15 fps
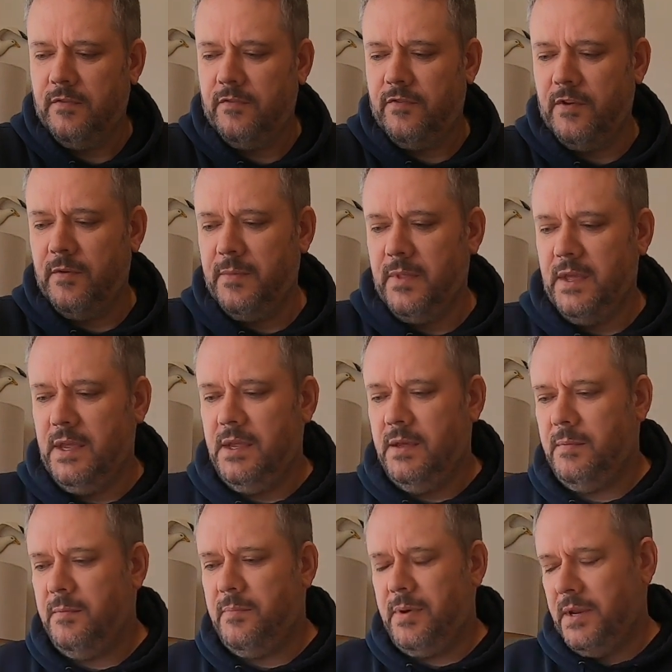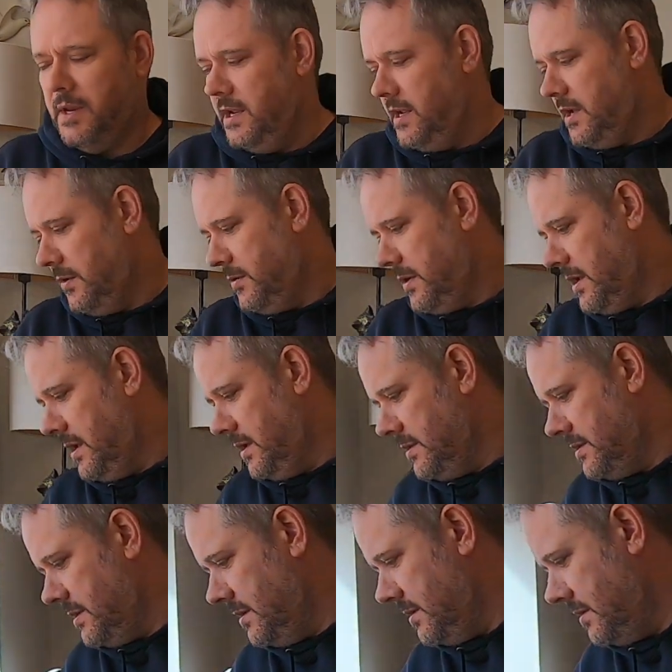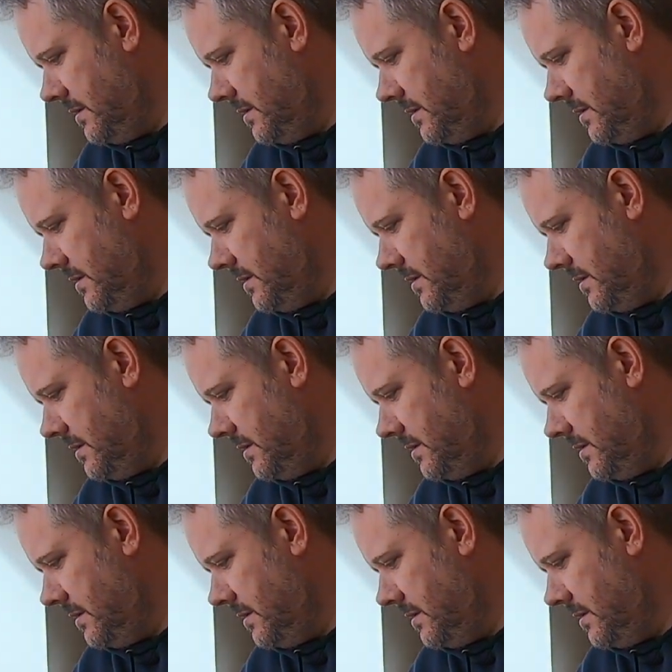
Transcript: from the Panekoo kit,